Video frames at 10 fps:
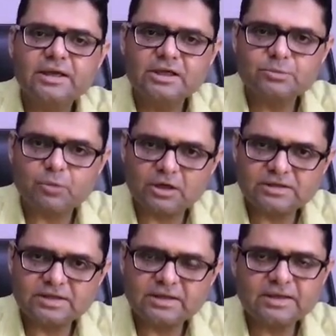is
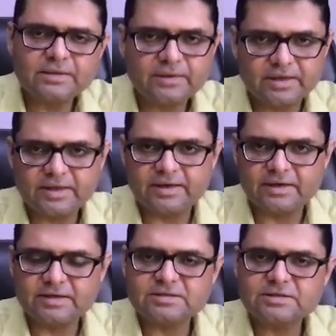polygenic
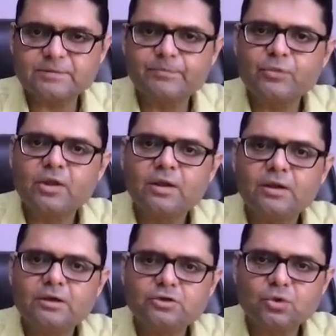inheritance.
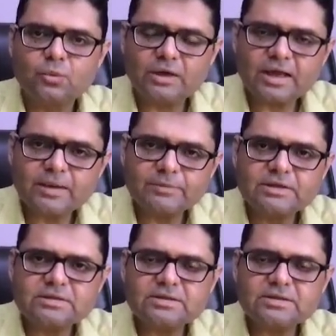So what happens